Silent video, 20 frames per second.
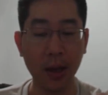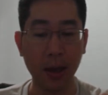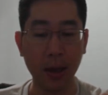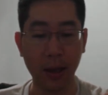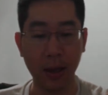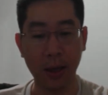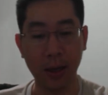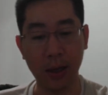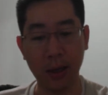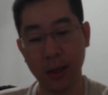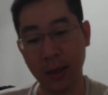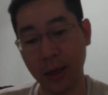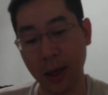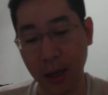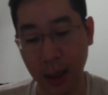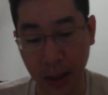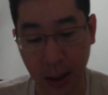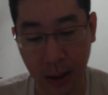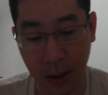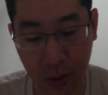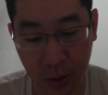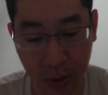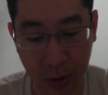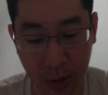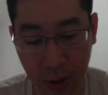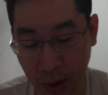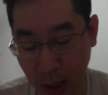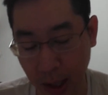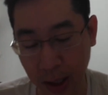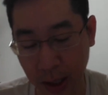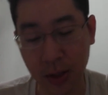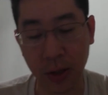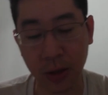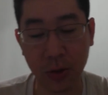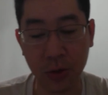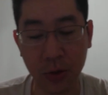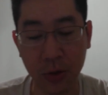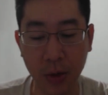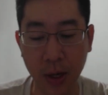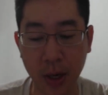And I'll go into like
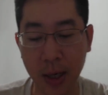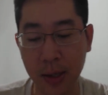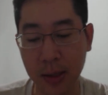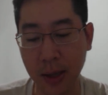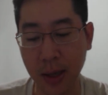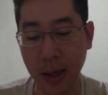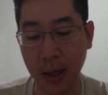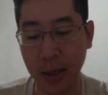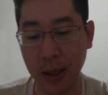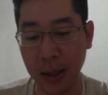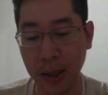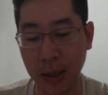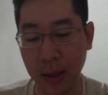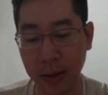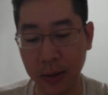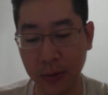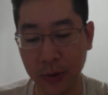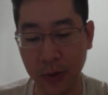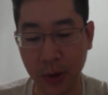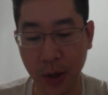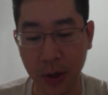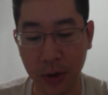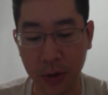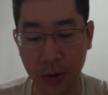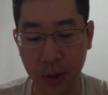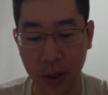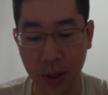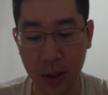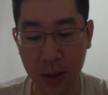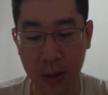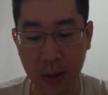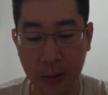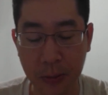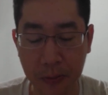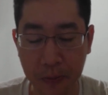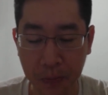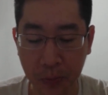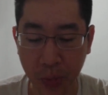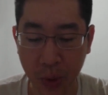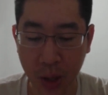Sakura has that, and a few other units.
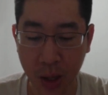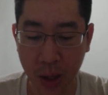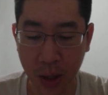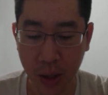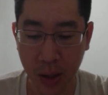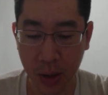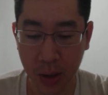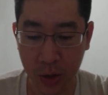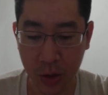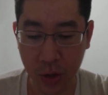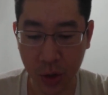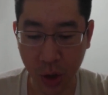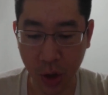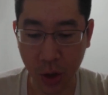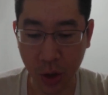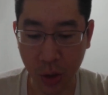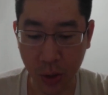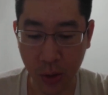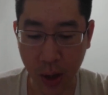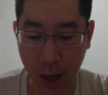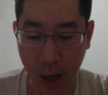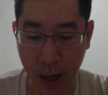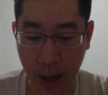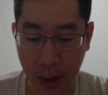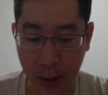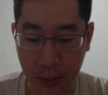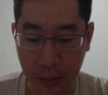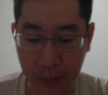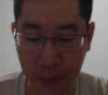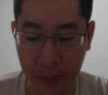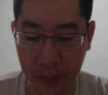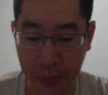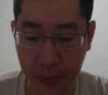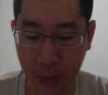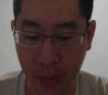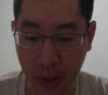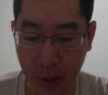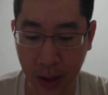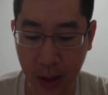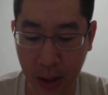So
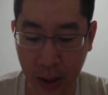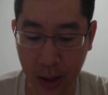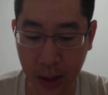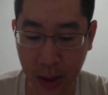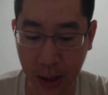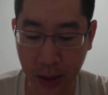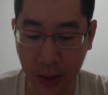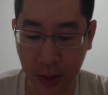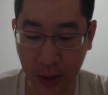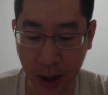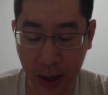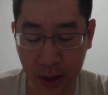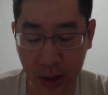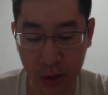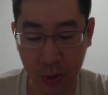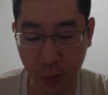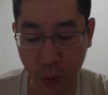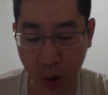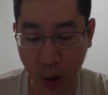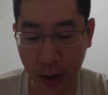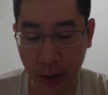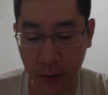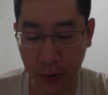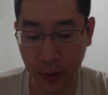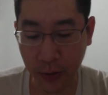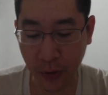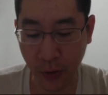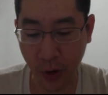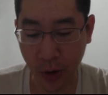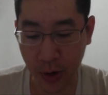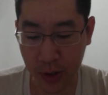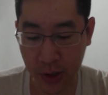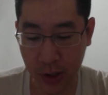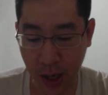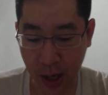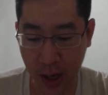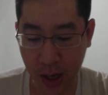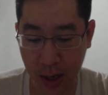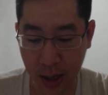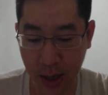that's one of the
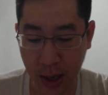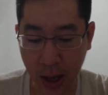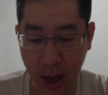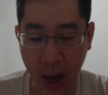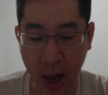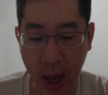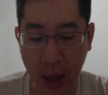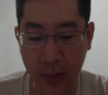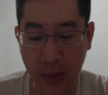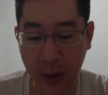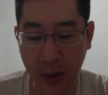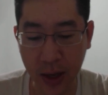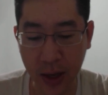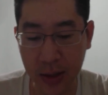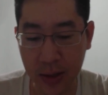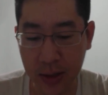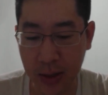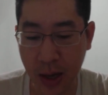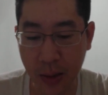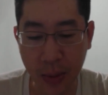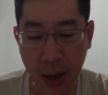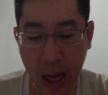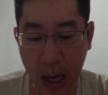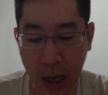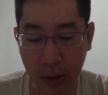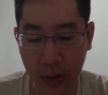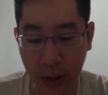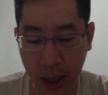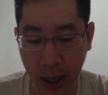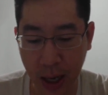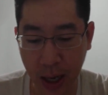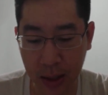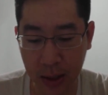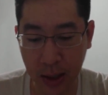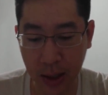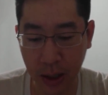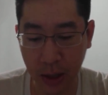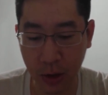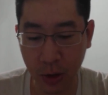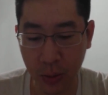4-star, and then somehow they added
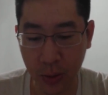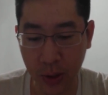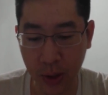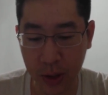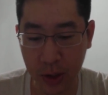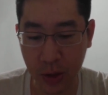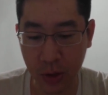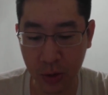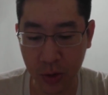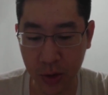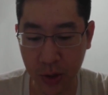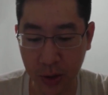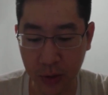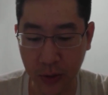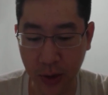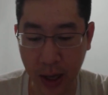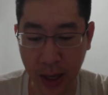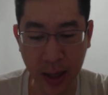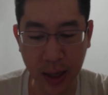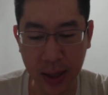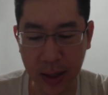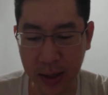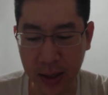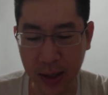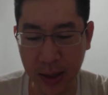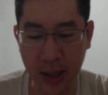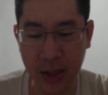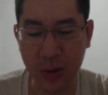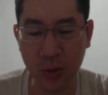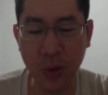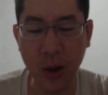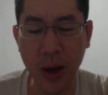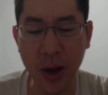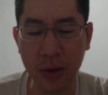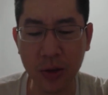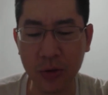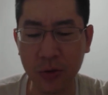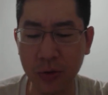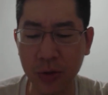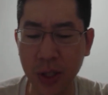a global exclusive, and that's why I
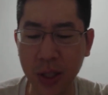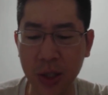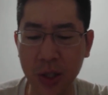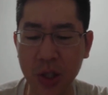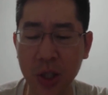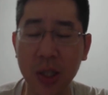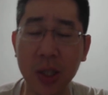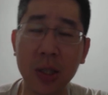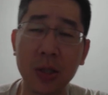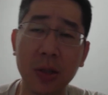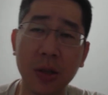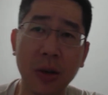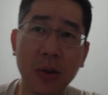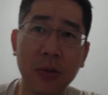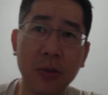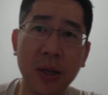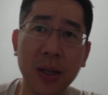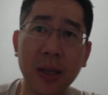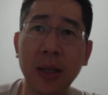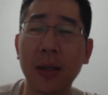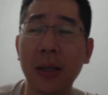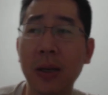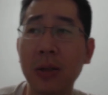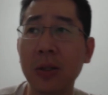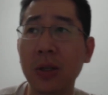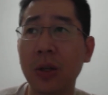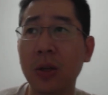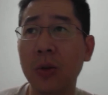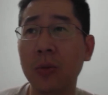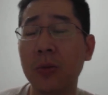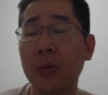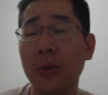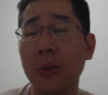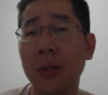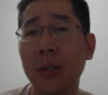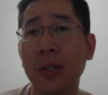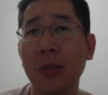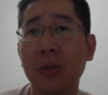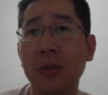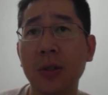was really cheesed off when they announced the global
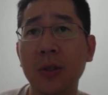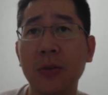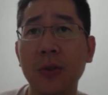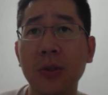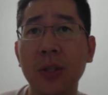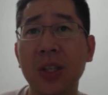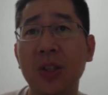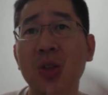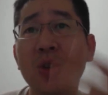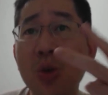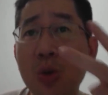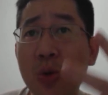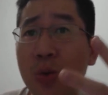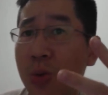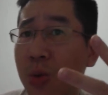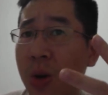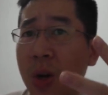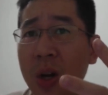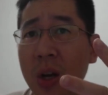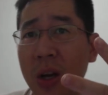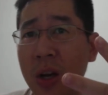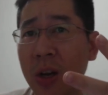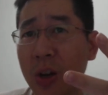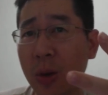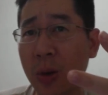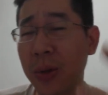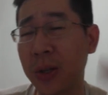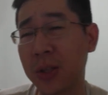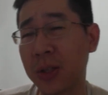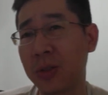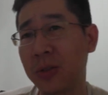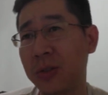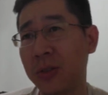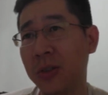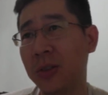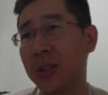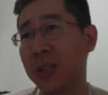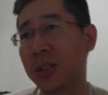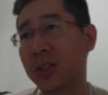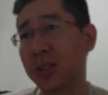exclusive units, 2 global exclusive
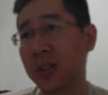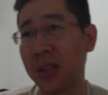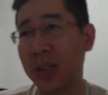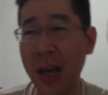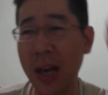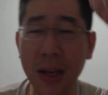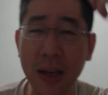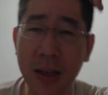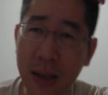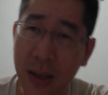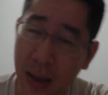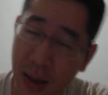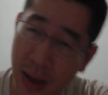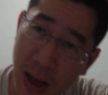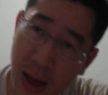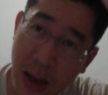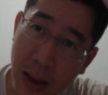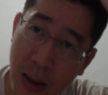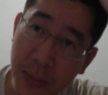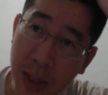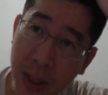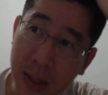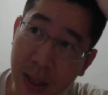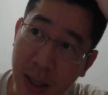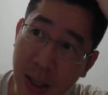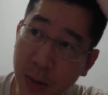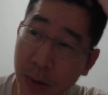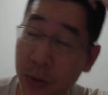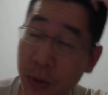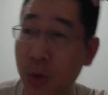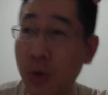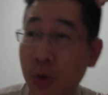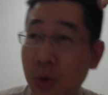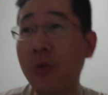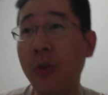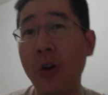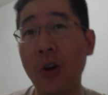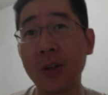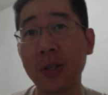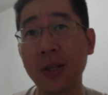units, because then basically with 2
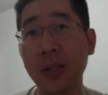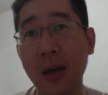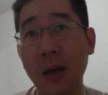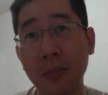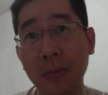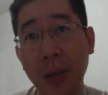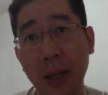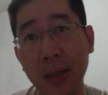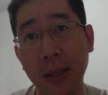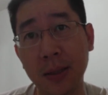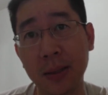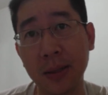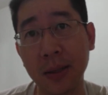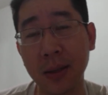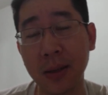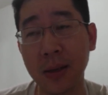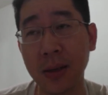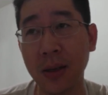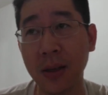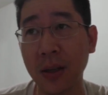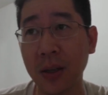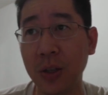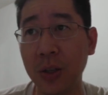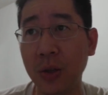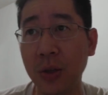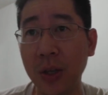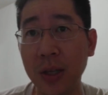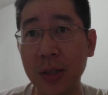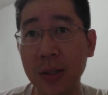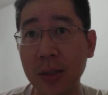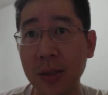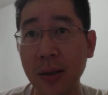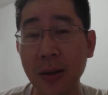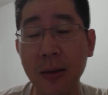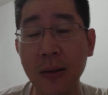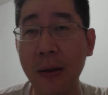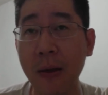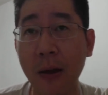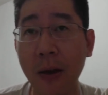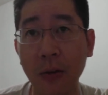4-star base units,
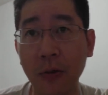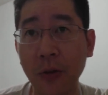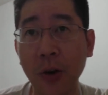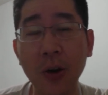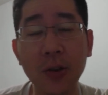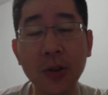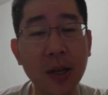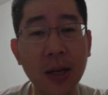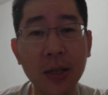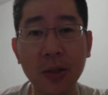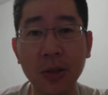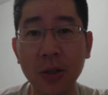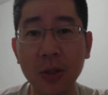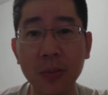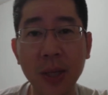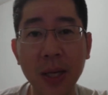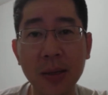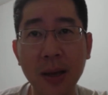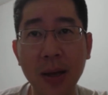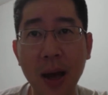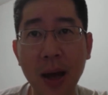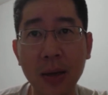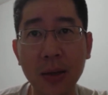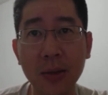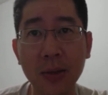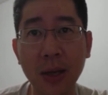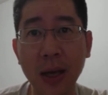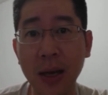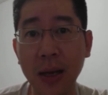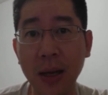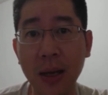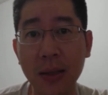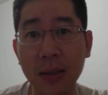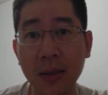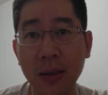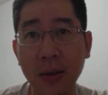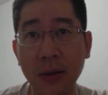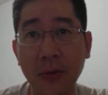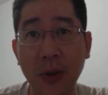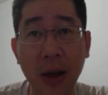a 4-star is going to be as hard to get as
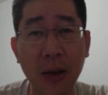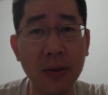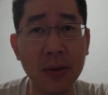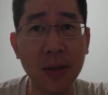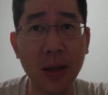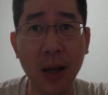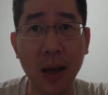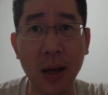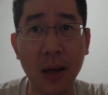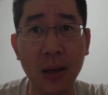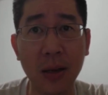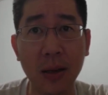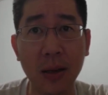a 5-star,